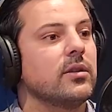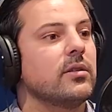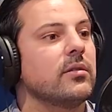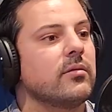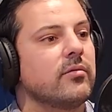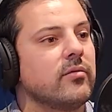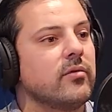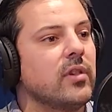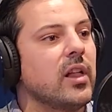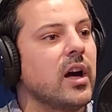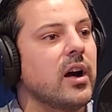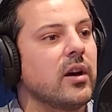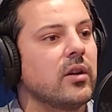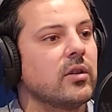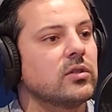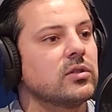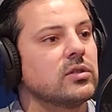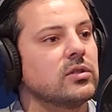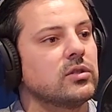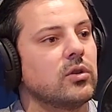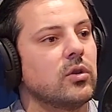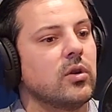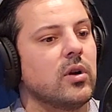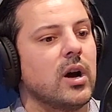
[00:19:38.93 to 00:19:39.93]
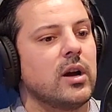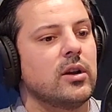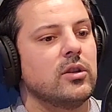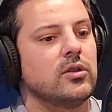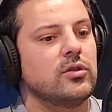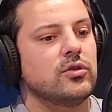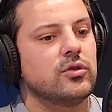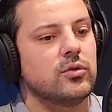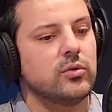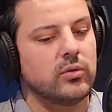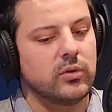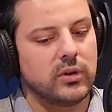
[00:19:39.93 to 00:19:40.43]
out of flyers, so how
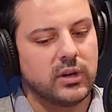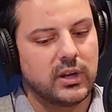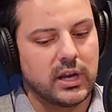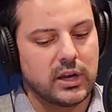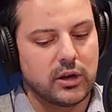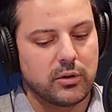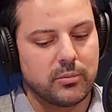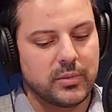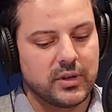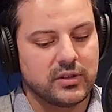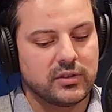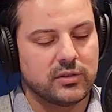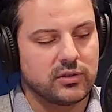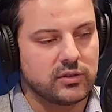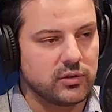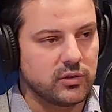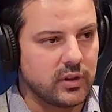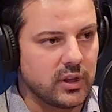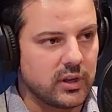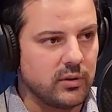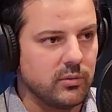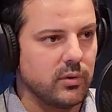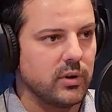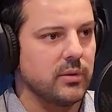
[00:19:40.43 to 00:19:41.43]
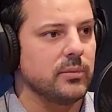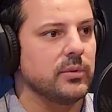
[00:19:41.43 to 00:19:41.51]
did you get your business so that you were